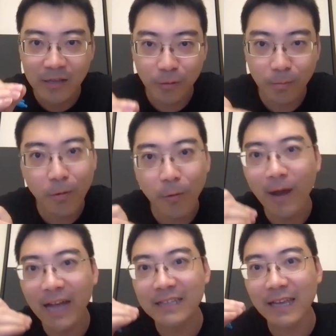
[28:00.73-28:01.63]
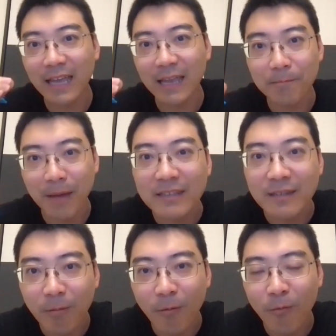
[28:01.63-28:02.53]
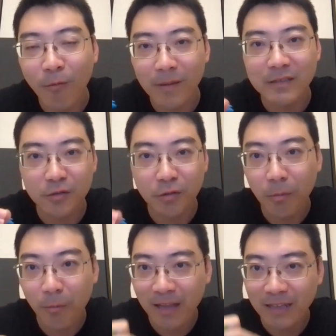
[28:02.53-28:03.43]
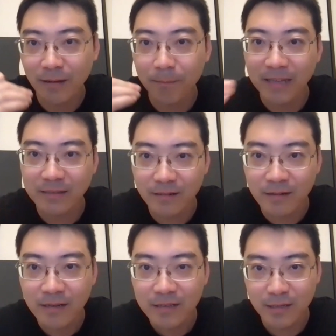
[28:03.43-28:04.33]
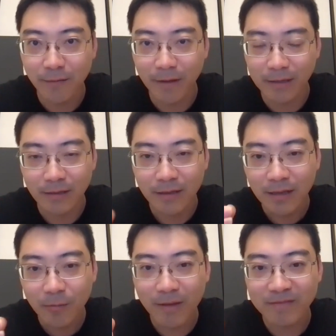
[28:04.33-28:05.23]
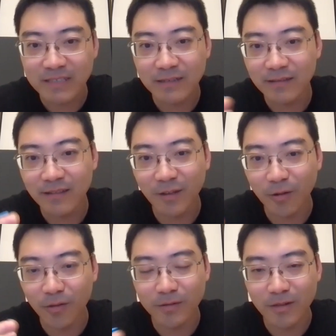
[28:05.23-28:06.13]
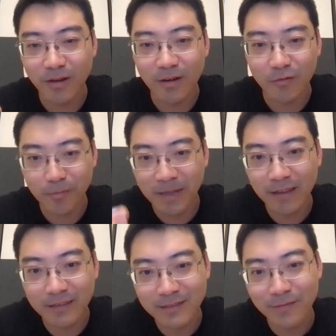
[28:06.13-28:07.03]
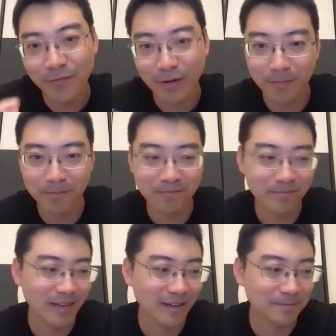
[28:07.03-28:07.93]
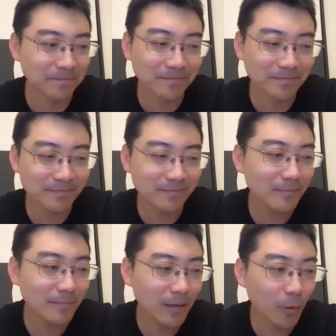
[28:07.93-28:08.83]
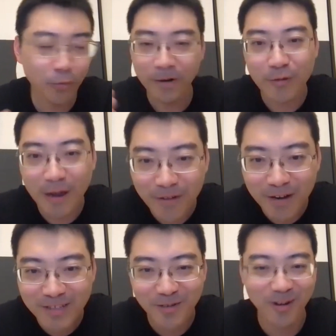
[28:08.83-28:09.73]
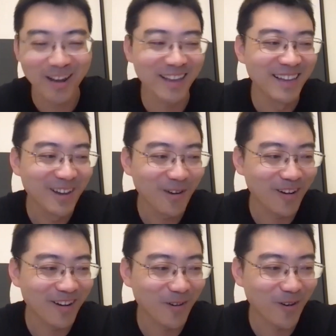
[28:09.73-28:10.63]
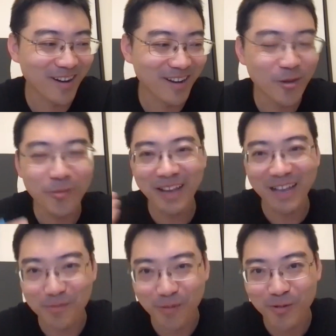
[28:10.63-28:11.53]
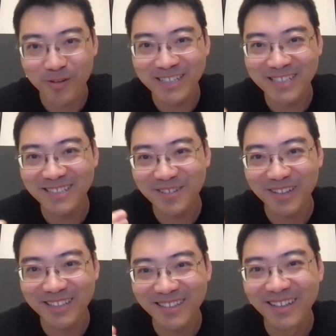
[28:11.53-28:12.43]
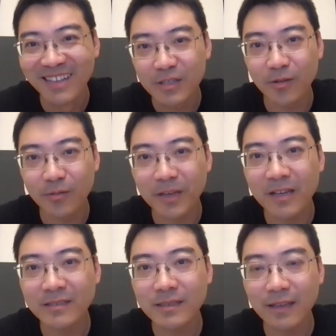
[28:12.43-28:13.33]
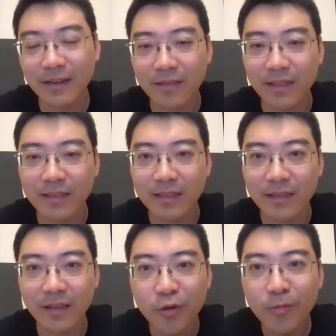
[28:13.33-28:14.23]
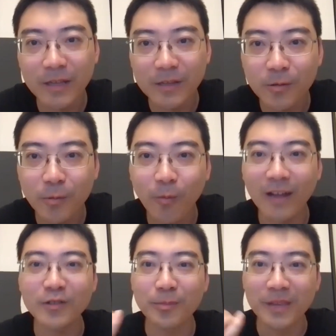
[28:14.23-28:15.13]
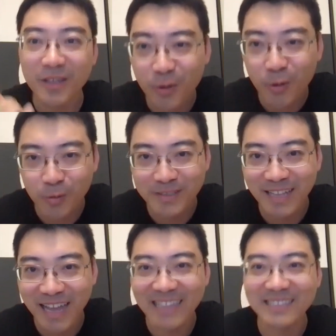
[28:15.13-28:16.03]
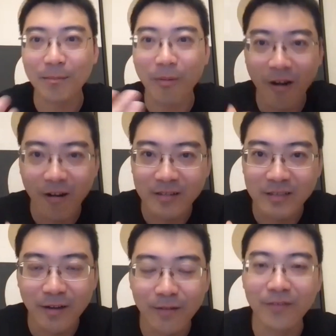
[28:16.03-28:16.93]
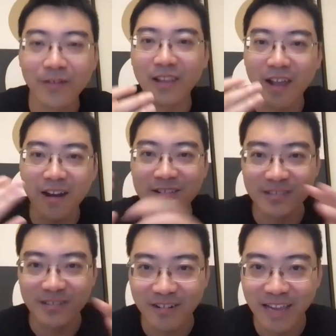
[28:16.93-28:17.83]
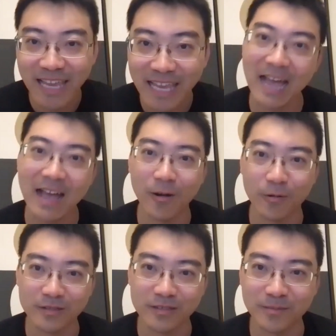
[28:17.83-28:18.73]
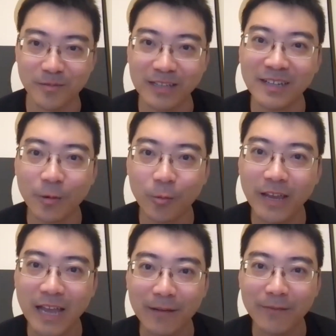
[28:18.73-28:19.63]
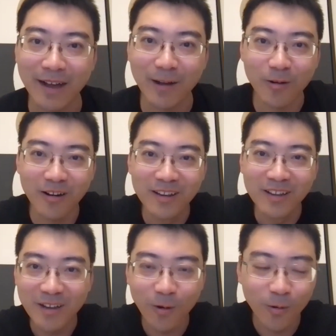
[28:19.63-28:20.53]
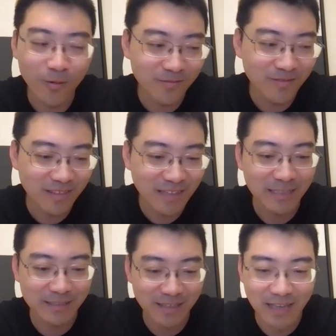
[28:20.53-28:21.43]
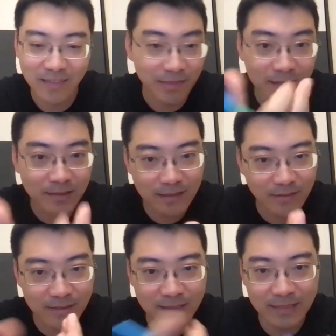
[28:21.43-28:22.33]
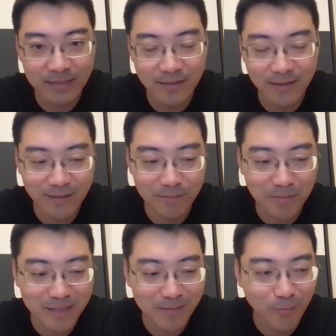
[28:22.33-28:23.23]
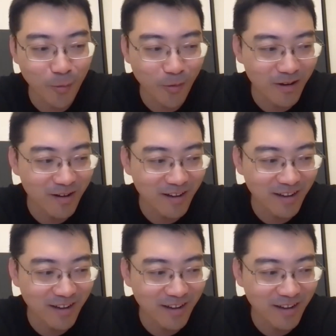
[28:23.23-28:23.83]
to provide a better performance, to provide a better service. We have seen, those rebellions from Uber drivers, right, or human kind of moderation, should I say? Because the human don't want to be used as a part of a larger AI algorithm, right? We have our own needs, and this is much more